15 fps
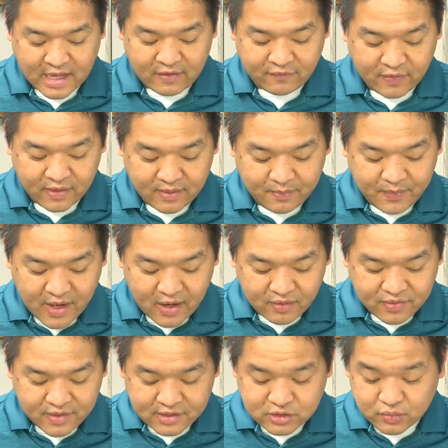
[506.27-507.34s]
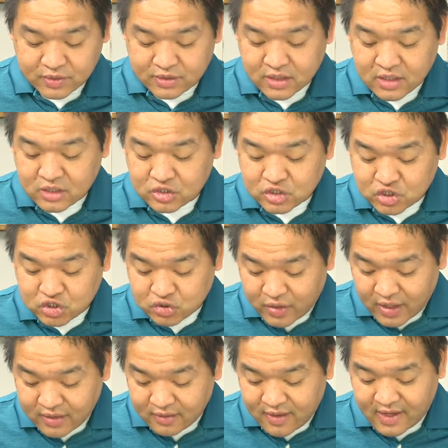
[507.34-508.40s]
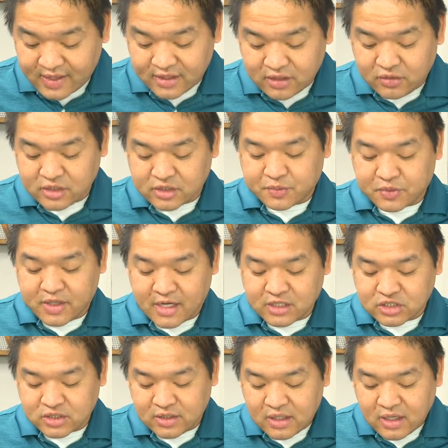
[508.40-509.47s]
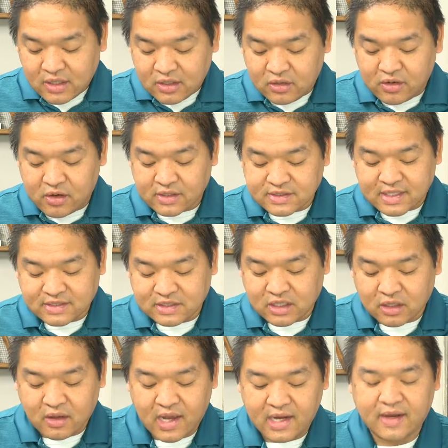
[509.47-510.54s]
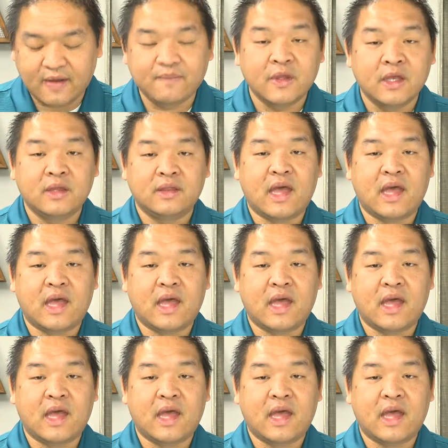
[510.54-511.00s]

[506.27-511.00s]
Now, if we compare this with straight line and units production, you notice that declining,